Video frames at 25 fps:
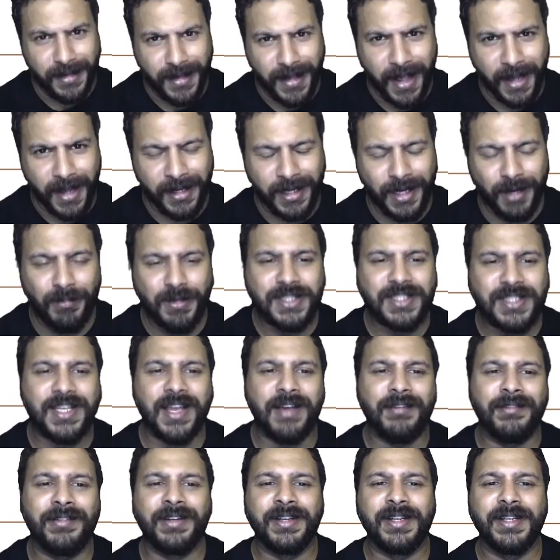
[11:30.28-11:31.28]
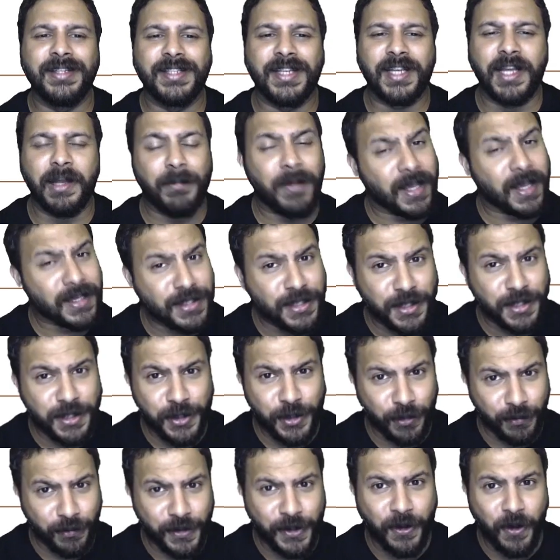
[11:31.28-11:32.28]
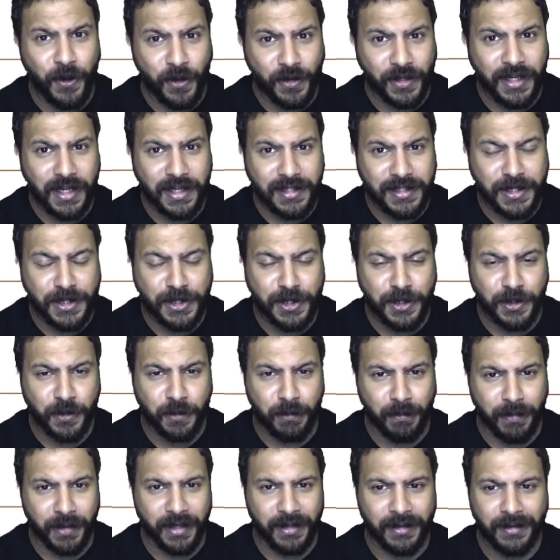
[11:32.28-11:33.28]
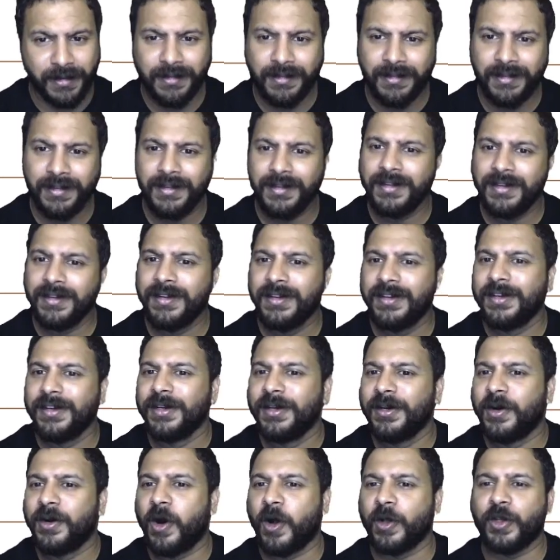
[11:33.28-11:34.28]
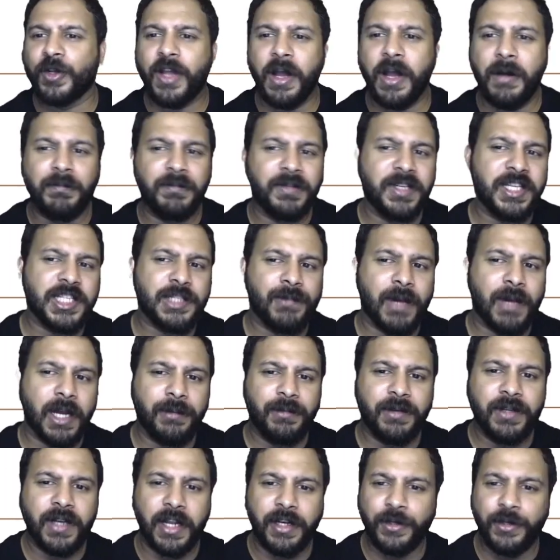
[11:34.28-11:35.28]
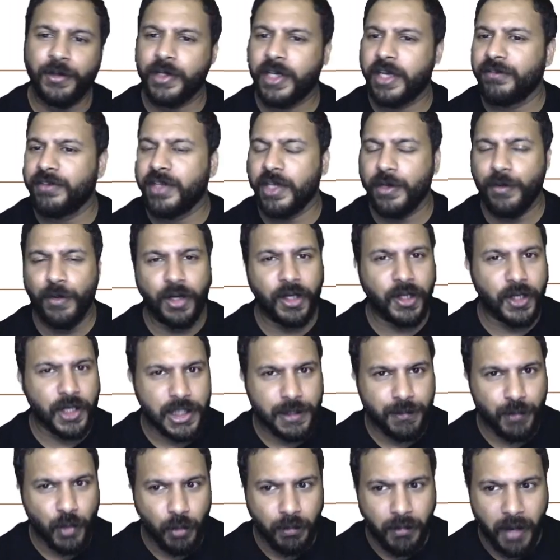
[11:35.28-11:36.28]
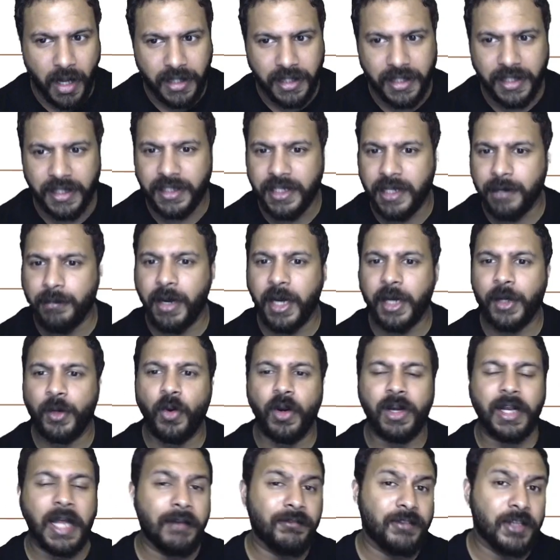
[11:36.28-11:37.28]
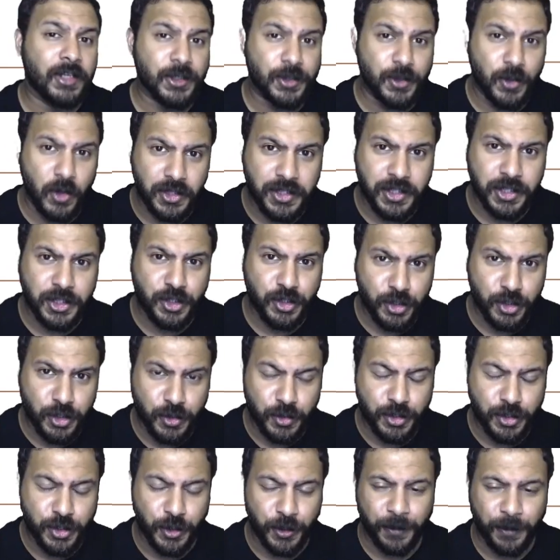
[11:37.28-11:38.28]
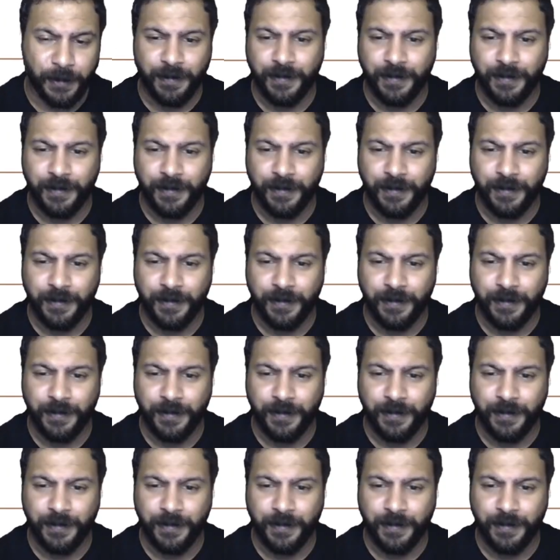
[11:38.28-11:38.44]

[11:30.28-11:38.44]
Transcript: At number 7 is the capacity of the organization to pay. Although companies might be ready to give their workers more money, they might not have the resources to do so.